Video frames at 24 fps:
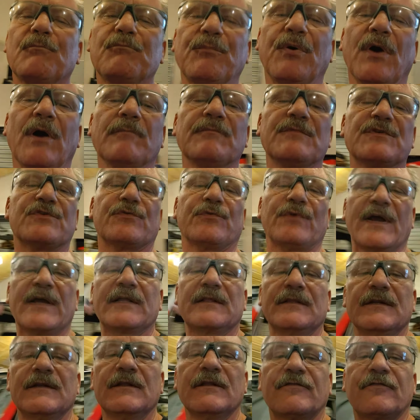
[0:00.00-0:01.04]
pump
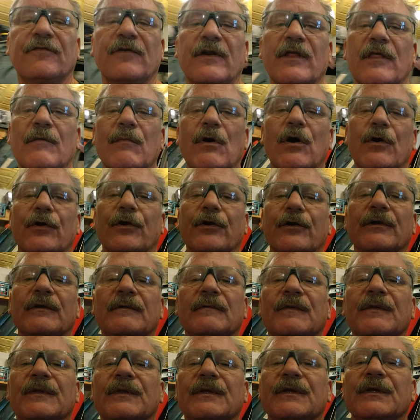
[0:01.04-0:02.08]
directly to the front of the motor,
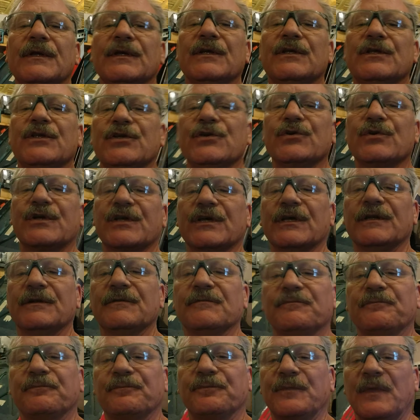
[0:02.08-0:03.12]
you
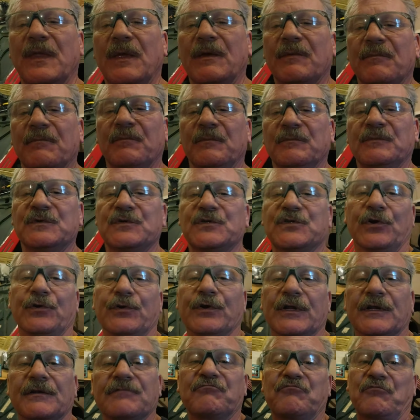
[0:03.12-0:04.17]
can
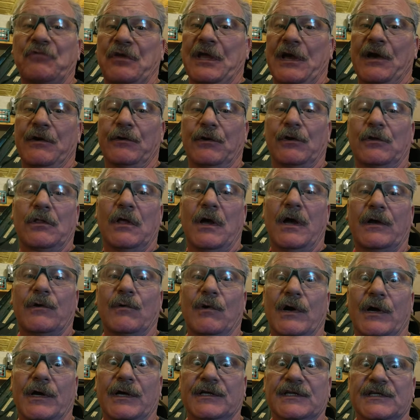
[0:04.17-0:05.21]
turn it
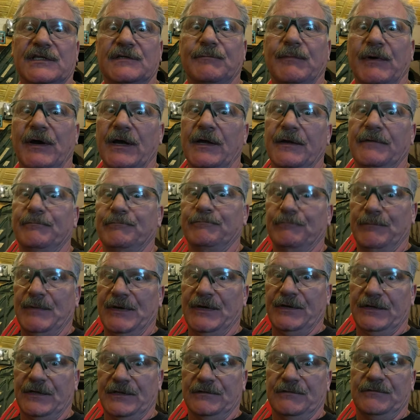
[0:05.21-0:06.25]
counterclockwise by
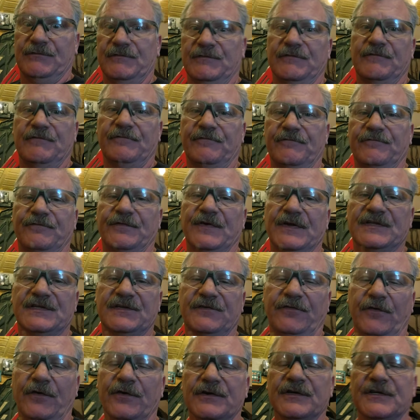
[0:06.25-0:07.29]
mounting it face
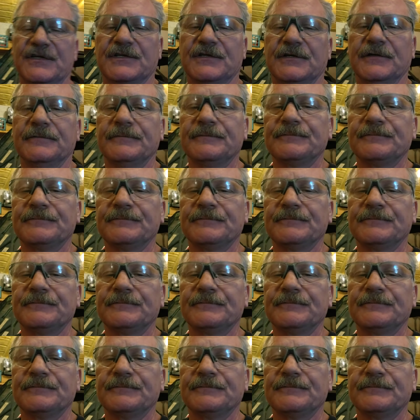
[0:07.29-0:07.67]
first.